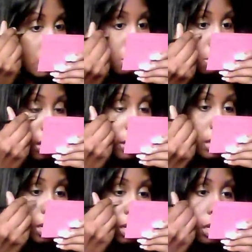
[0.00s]
why.
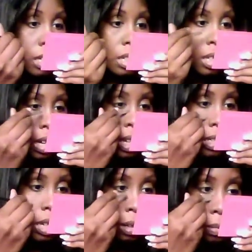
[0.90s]
I
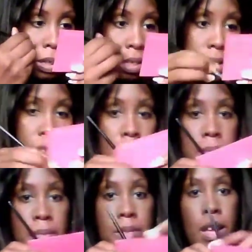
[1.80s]
take my
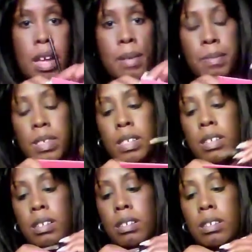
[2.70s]
time. I'm
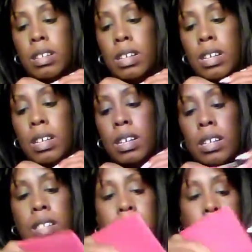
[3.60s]
still
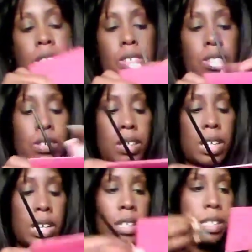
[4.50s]
learning
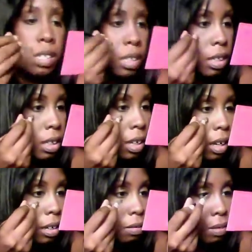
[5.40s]
shortcuts and how
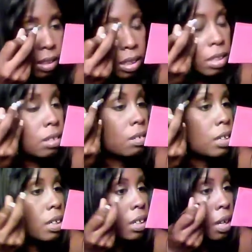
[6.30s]
to really do it.